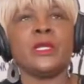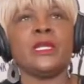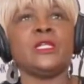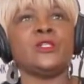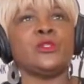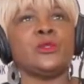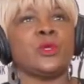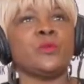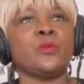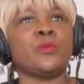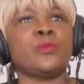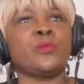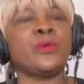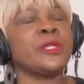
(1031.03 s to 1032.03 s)
into a
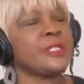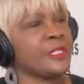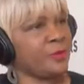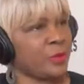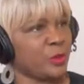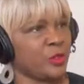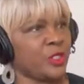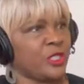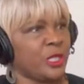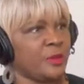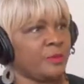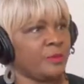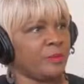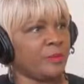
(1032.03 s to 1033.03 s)
principalship.
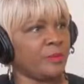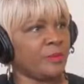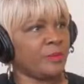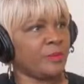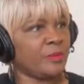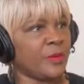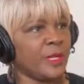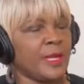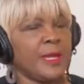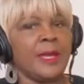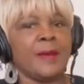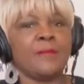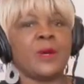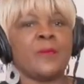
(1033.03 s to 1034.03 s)

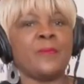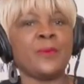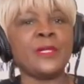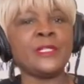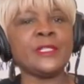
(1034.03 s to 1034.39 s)
But